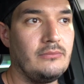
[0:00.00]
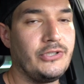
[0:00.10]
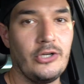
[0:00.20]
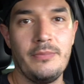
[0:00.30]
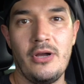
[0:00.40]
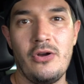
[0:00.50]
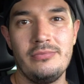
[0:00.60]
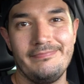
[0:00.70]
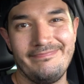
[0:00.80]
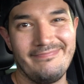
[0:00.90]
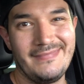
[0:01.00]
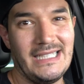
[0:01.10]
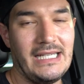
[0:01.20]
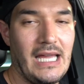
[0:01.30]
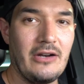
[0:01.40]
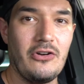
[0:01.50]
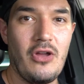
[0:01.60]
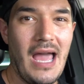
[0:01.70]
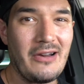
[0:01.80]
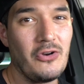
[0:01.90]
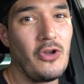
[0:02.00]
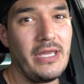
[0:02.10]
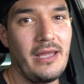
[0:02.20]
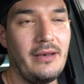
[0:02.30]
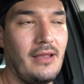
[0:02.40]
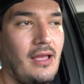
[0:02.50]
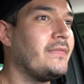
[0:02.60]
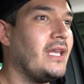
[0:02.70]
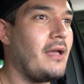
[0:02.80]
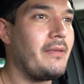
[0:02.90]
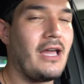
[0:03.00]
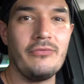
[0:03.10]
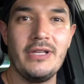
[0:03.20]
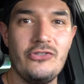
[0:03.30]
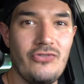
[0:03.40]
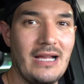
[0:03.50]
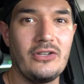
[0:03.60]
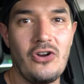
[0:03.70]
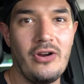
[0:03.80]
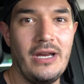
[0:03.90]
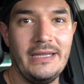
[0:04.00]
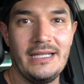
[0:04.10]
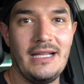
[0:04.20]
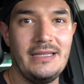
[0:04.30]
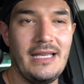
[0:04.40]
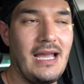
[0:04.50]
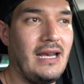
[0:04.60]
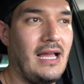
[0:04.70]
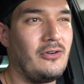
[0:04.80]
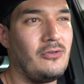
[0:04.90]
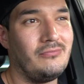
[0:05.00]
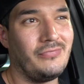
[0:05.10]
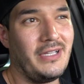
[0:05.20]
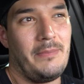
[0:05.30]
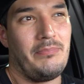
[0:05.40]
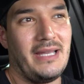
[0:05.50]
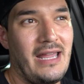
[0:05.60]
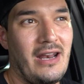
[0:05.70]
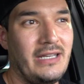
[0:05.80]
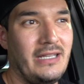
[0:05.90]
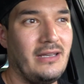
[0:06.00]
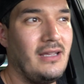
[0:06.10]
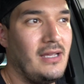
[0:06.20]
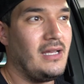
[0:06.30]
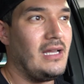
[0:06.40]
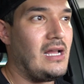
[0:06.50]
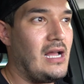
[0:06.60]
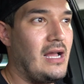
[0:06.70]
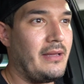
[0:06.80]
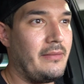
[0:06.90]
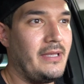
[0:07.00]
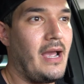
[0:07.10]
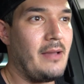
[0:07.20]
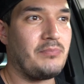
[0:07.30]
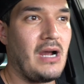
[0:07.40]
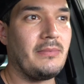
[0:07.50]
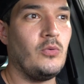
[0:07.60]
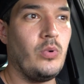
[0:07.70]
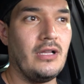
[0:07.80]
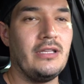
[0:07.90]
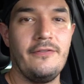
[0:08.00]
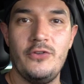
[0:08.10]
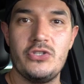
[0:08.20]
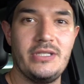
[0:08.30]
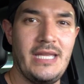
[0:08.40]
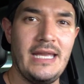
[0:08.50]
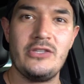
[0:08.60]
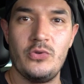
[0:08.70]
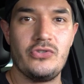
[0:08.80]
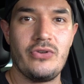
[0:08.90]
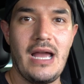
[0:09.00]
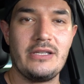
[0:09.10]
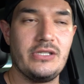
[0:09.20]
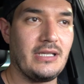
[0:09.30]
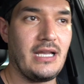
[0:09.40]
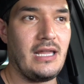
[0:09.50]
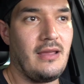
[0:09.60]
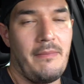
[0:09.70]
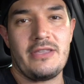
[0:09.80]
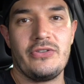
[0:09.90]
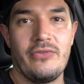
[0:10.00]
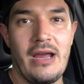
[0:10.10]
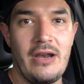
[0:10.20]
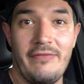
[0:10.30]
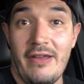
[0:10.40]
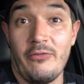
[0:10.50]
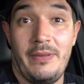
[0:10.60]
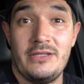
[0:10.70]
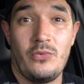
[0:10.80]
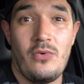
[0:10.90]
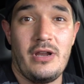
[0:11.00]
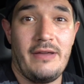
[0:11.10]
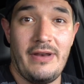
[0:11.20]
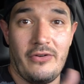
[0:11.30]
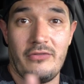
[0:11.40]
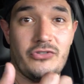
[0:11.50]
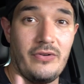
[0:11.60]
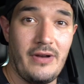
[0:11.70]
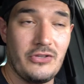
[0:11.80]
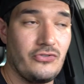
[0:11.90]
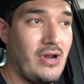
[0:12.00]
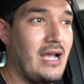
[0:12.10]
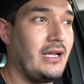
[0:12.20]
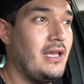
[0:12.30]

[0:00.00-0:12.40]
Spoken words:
Turbo, I don't know yet. I mean, I don't really track the car or anything like that. I don't really plan on it. I mean, I probably will in the future take it to a track just to kind of mess around. I've never been to one. I've never driven on a track,